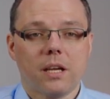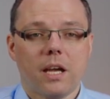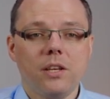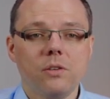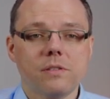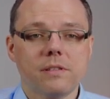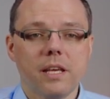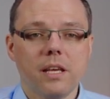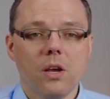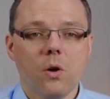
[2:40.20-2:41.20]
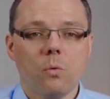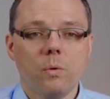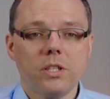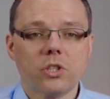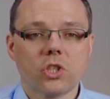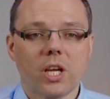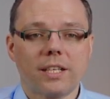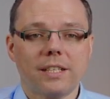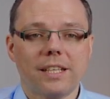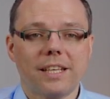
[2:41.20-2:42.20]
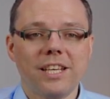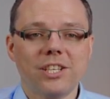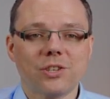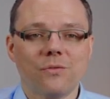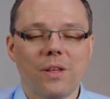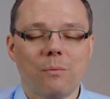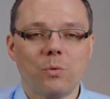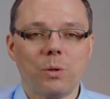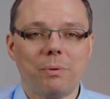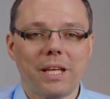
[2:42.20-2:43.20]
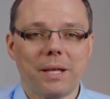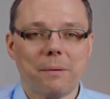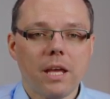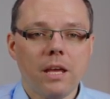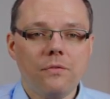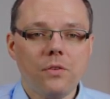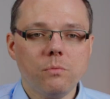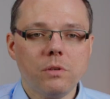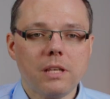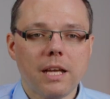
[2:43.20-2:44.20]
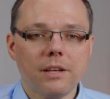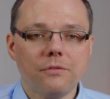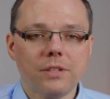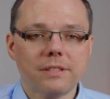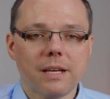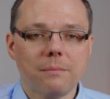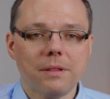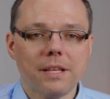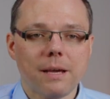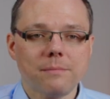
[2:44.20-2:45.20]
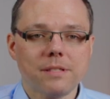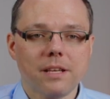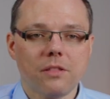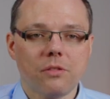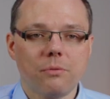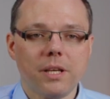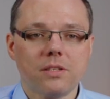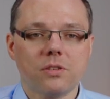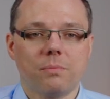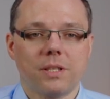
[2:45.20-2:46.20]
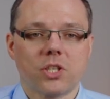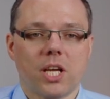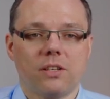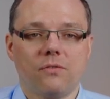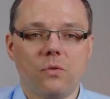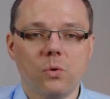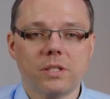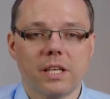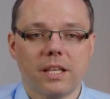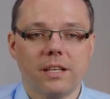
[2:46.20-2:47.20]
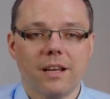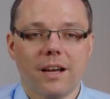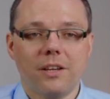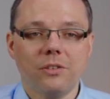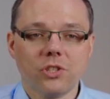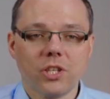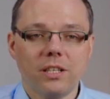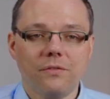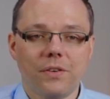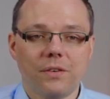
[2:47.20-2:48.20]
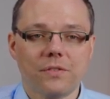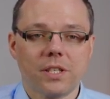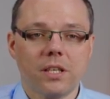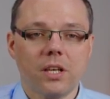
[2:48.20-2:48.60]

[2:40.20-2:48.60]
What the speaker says: and you see which channel each of them will be. If you would like, for example, the MStat 3 to be channel 14 and not channel 15,